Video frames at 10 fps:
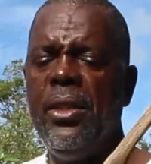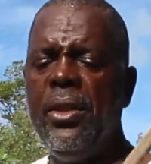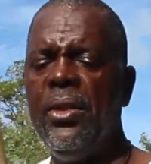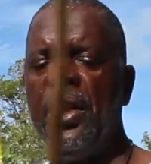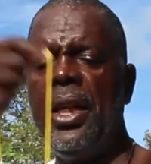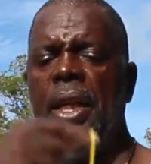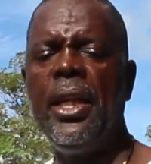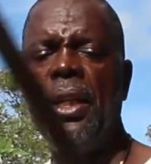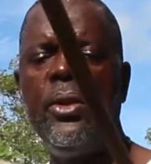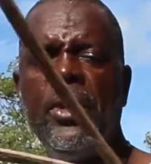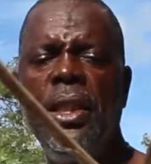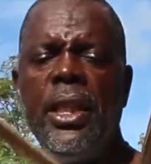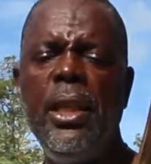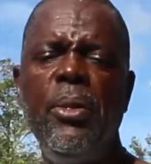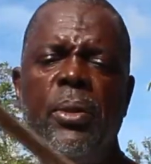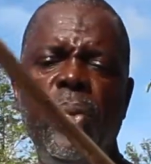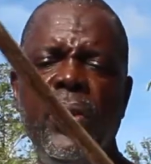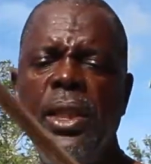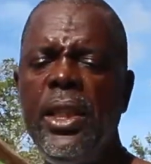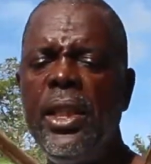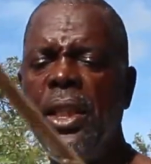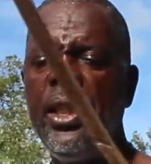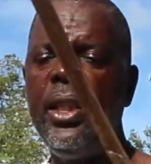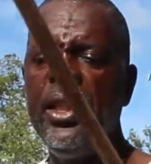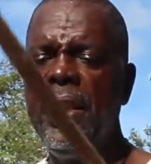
you got to get it to a stable position.